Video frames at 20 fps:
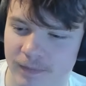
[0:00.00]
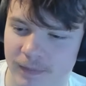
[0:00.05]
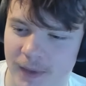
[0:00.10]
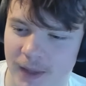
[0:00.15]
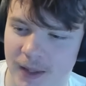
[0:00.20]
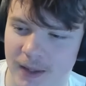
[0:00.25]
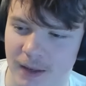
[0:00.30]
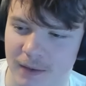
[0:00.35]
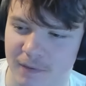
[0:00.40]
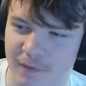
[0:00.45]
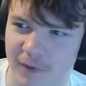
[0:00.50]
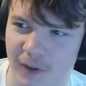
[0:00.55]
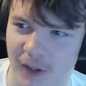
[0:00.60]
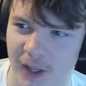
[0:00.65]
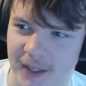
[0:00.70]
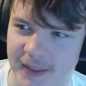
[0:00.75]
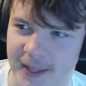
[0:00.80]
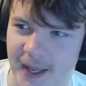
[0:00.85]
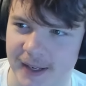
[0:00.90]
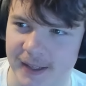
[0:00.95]
didn't feel
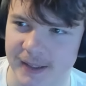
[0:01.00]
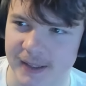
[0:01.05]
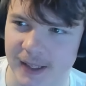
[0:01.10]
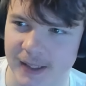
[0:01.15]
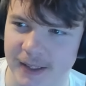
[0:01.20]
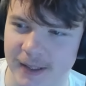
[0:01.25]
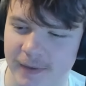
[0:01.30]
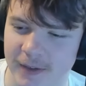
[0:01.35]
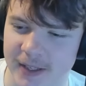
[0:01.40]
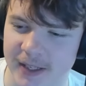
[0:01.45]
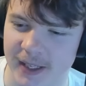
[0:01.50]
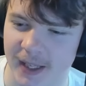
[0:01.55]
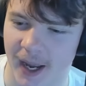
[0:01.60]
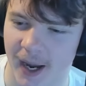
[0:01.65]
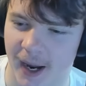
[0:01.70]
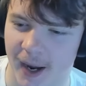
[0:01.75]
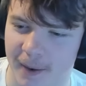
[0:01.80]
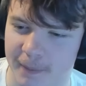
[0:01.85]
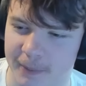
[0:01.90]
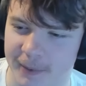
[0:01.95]
like that intense of a
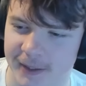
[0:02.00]
slap.